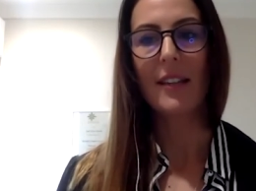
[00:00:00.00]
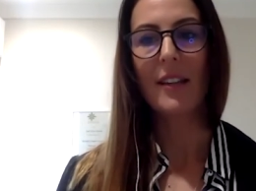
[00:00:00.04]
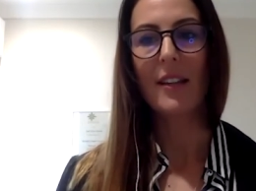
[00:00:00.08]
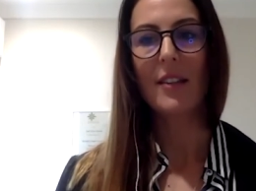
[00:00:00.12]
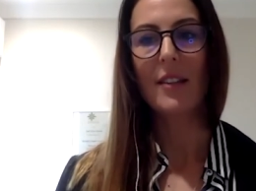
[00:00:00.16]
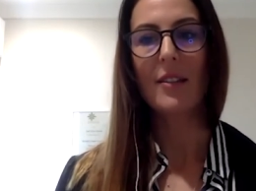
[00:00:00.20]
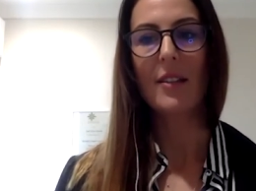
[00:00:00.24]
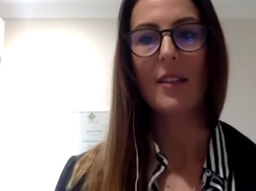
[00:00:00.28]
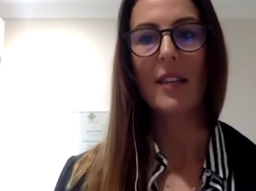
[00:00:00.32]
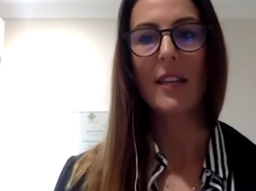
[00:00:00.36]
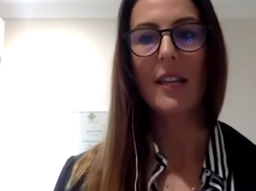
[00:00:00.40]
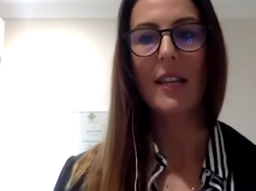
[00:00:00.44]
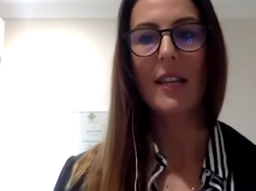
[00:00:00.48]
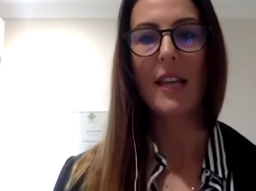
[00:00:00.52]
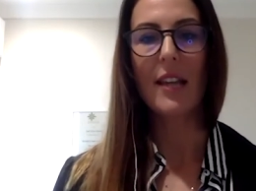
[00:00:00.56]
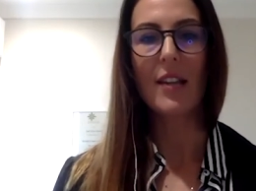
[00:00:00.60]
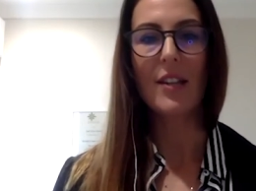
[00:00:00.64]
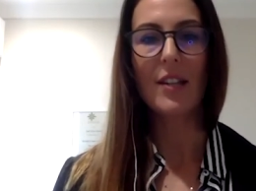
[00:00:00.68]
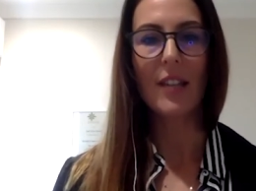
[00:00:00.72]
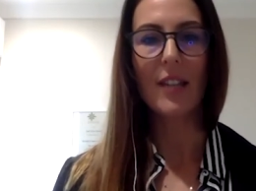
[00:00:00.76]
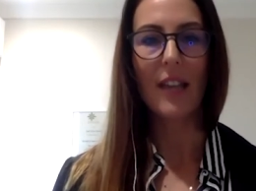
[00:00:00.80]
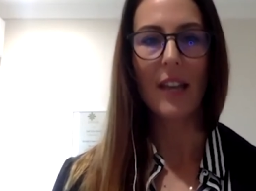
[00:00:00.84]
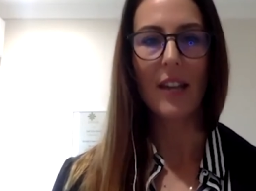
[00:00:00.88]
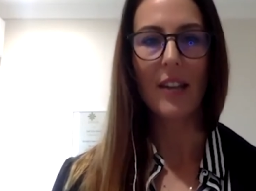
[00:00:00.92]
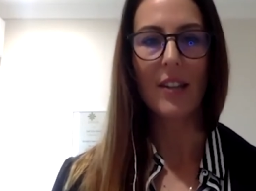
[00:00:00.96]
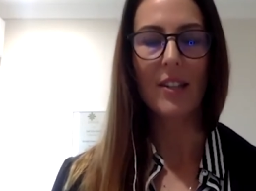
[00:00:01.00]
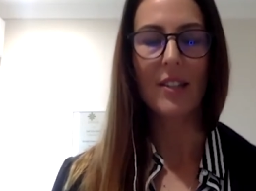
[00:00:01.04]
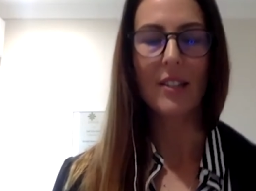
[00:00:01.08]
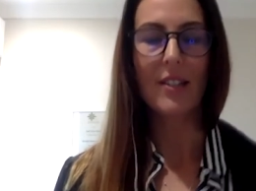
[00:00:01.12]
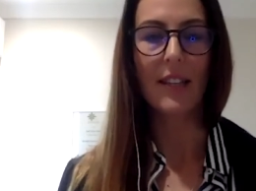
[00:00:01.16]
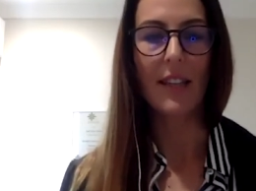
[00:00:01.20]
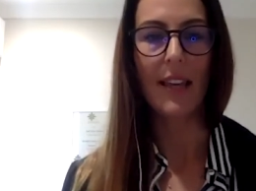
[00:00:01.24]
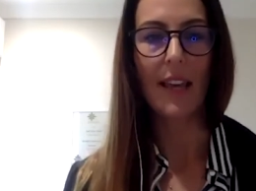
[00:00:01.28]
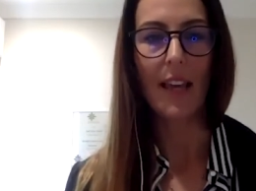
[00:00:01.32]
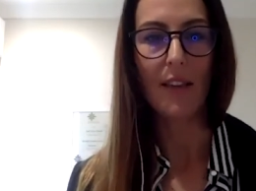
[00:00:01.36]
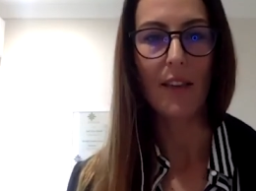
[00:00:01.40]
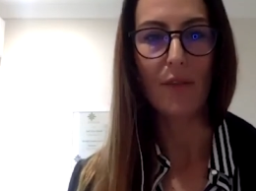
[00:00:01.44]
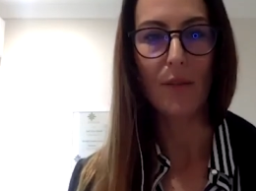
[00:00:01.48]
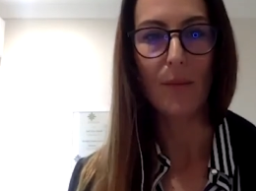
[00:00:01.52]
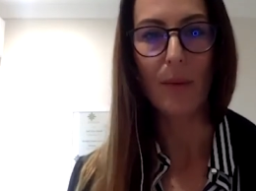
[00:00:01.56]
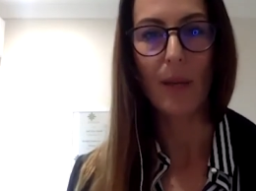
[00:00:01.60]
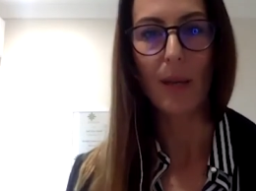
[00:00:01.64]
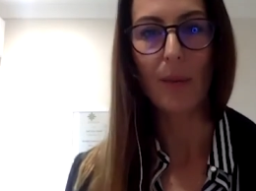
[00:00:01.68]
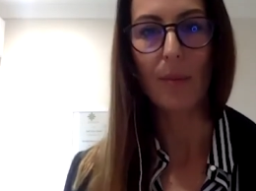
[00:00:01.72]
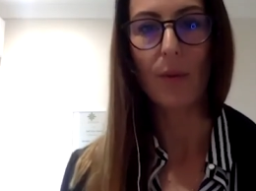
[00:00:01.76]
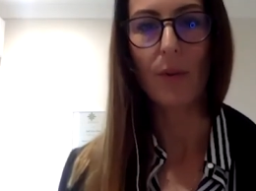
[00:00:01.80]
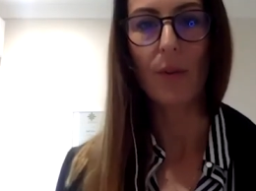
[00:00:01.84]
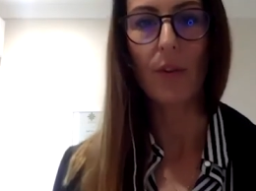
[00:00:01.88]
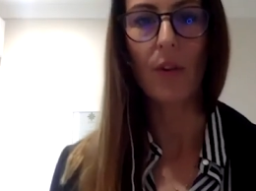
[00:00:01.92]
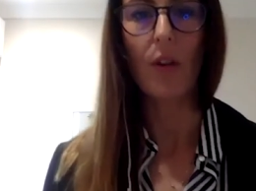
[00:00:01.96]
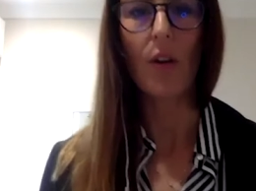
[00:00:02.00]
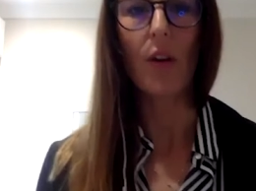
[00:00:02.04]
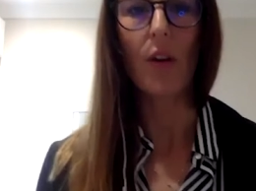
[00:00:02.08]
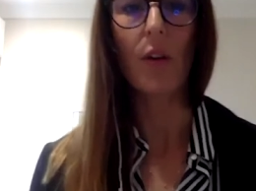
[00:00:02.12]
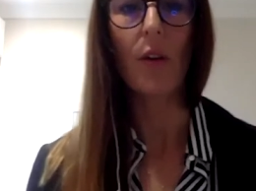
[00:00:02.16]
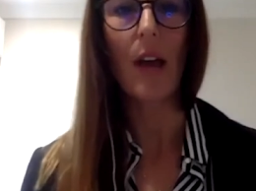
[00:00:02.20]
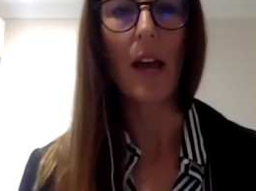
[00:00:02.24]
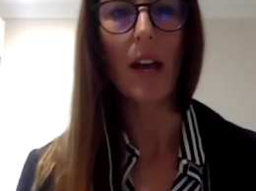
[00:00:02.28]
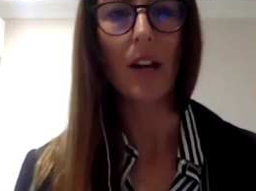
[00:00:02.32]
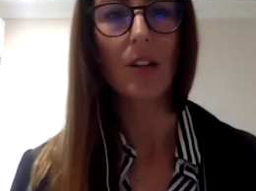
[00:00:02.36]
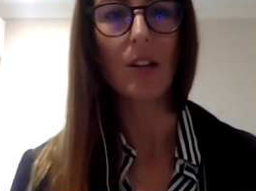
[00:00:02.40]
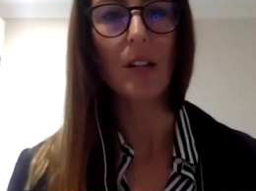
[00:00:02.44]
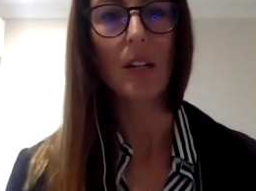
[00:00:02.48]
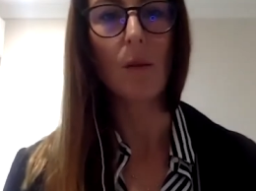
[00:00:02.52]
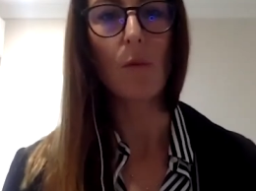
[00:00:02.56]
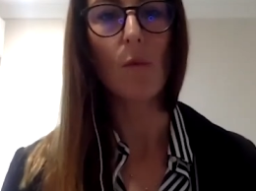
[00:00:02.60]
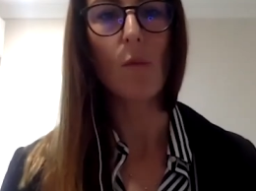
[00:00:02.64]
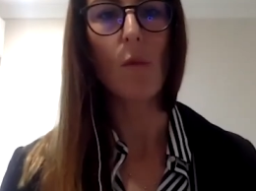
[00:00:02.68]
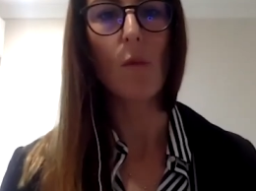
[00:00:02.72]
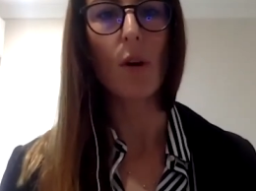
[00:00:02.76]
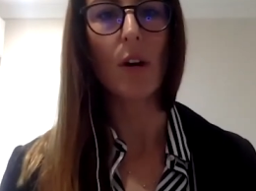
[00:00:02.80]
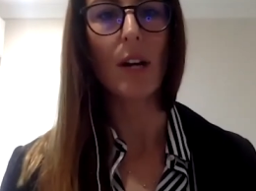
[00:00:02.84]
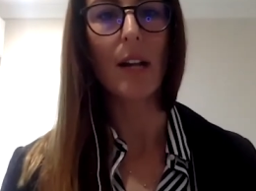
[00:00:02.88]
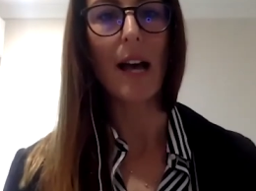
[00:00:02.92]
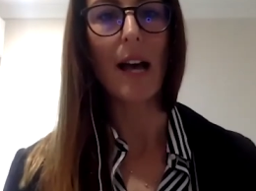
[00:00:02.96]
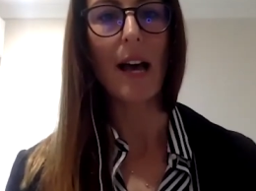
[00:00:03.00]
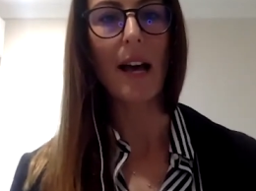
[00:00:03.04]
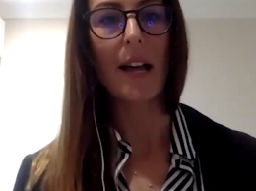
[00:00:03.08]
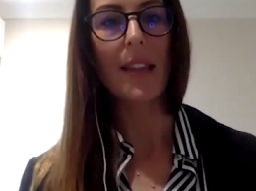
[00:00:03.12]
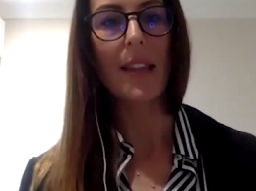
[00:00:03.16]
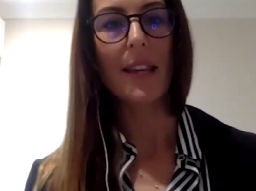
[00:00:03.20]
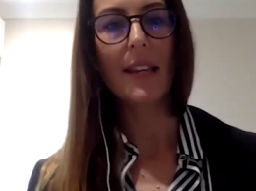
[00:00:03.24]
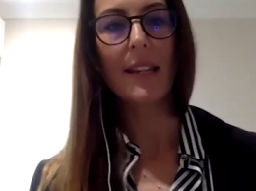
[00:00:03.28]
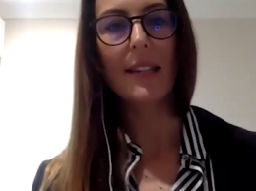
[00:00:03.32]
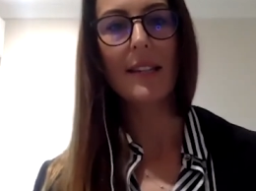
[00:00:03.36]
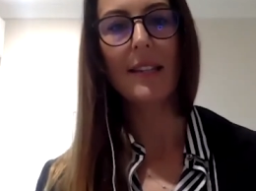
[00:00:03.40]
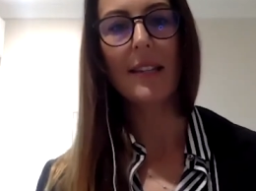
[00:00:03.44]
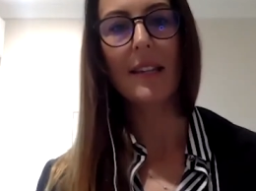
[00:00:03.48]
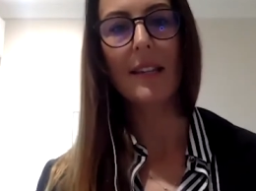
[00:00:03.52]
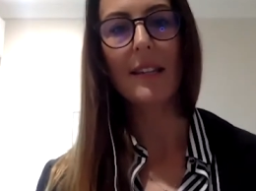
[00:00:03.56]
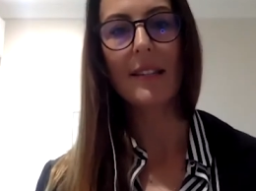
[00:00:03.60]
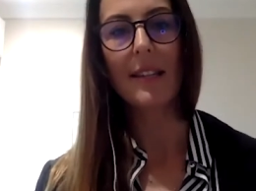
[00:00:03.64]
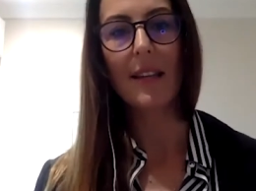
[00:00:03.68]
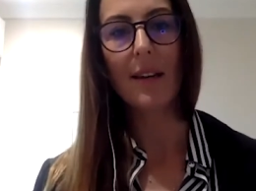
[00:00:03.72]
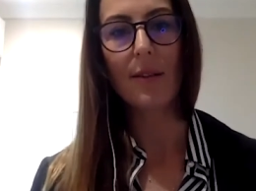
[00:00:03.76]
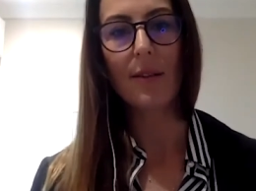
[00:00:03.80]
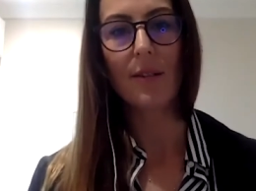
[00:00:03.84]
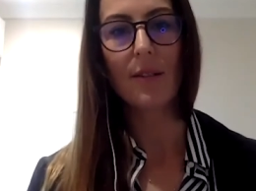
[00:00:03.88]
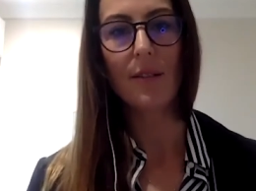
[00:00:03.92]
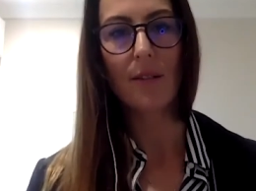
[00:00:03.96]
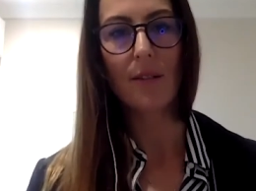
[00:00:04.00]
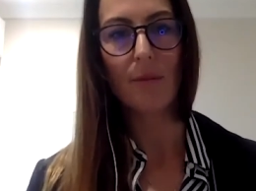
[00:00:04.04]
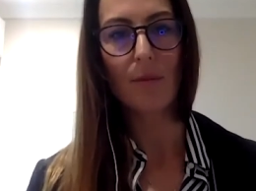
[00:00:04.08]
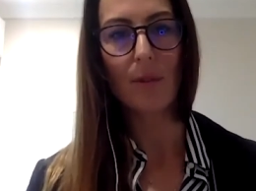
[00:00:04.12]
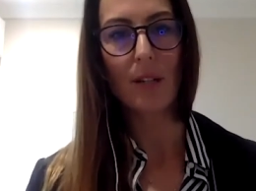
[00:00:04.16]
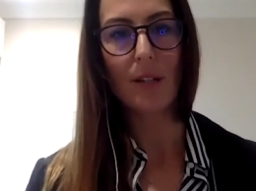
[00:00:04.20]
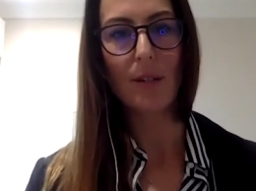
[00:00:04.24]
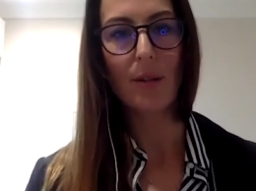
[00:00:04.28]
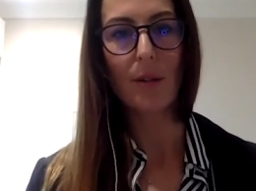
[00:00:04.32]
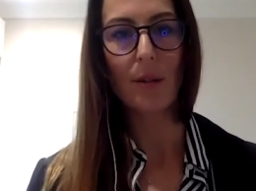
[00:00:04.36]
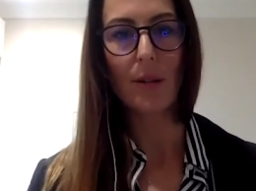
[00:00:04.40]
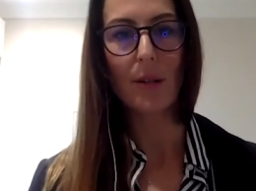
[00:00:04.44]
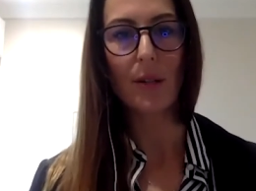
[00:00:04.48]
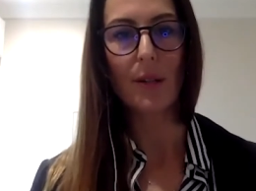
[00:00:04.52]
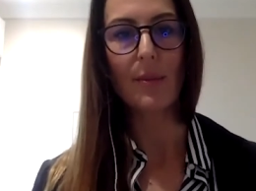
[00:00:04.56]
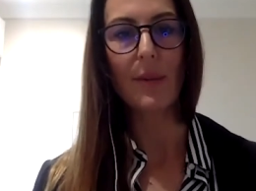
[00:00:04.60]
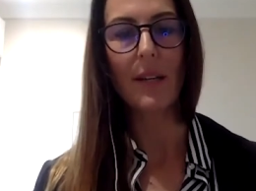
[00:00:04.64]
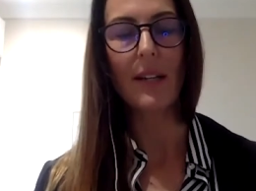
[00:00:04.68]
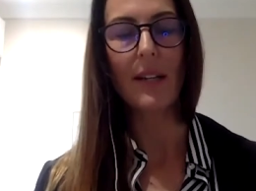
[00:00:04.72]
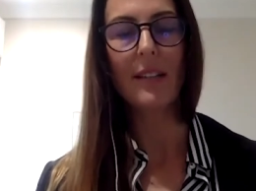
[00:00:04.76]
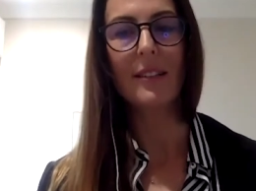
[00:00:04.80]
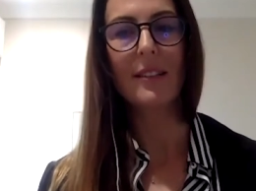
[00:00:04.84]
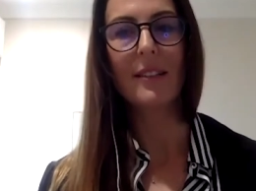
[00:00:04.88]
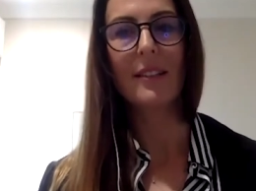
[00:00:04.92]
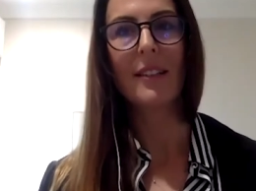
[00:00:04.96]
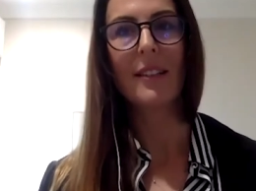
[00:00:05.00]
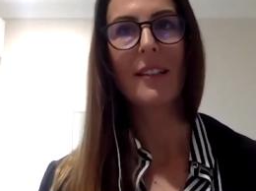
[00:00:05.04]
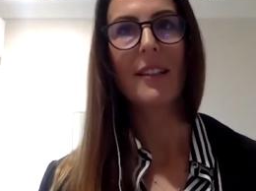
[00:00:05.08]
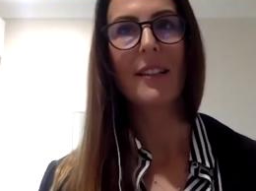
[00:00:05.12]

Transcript: So I think education is the key for people to know actually what are these things that we're talking about.